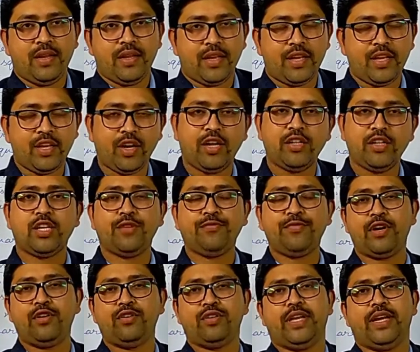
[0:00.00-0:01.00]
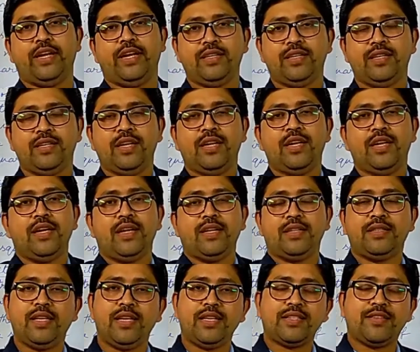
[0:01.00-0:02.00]
He also found that
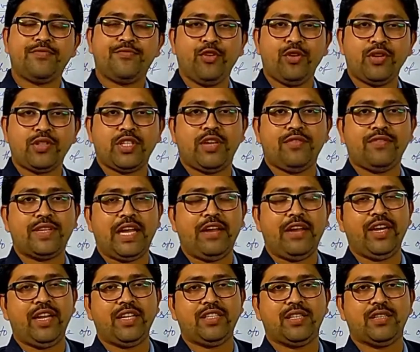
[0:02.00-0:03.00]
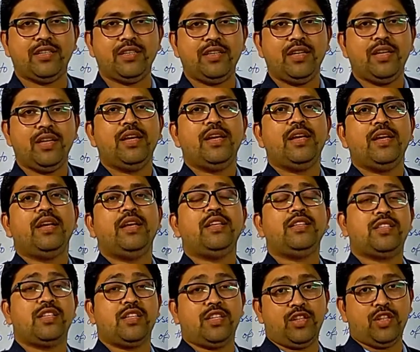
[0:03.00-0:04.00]
this force of gravitation
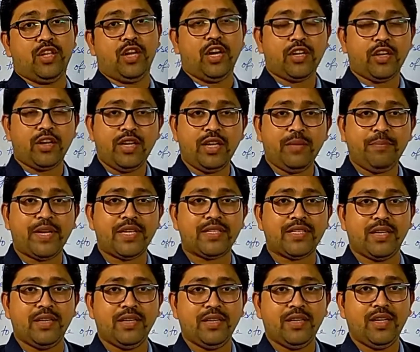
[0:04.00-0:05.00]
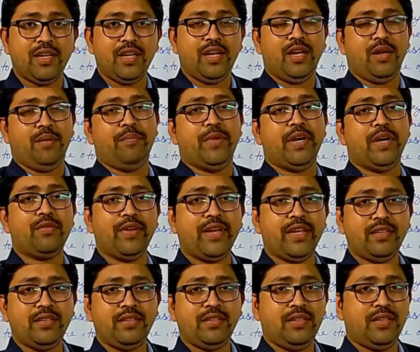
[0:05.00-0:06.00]
is not only present
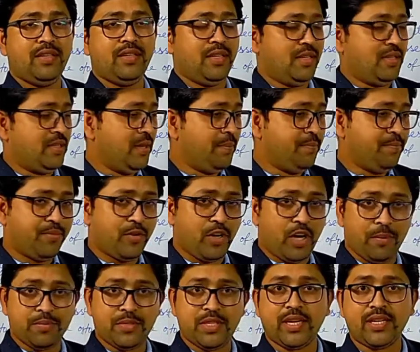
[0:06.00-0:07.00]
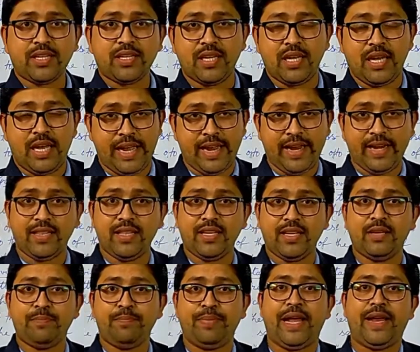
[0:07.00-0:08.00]
between the object and the
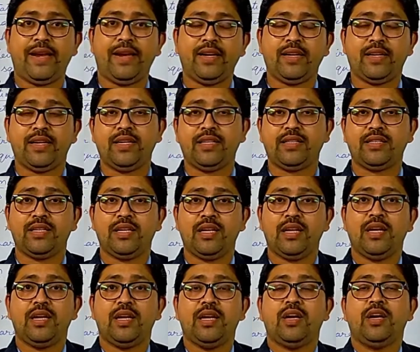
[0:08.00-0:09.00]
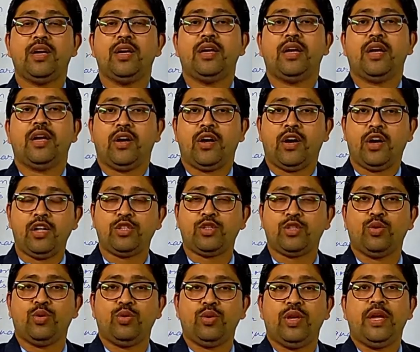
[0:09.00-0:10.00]
planet Earth,
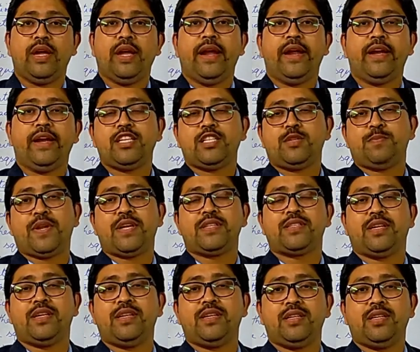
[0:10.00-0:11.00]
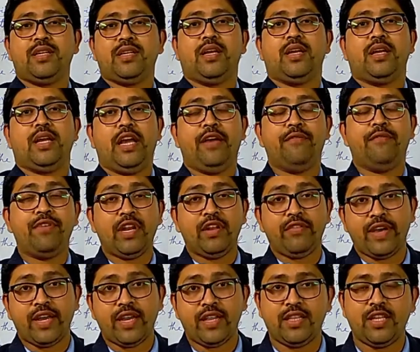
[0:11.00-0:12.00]
also it is present
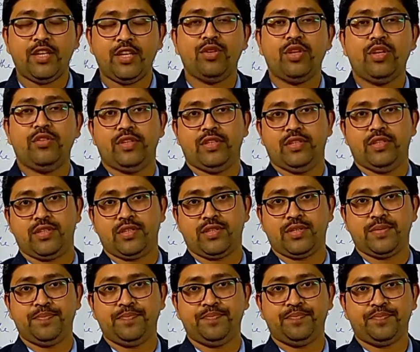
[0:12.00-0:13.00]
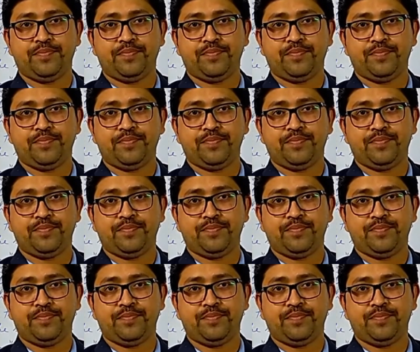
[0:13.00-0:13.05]
everywhere in the universe.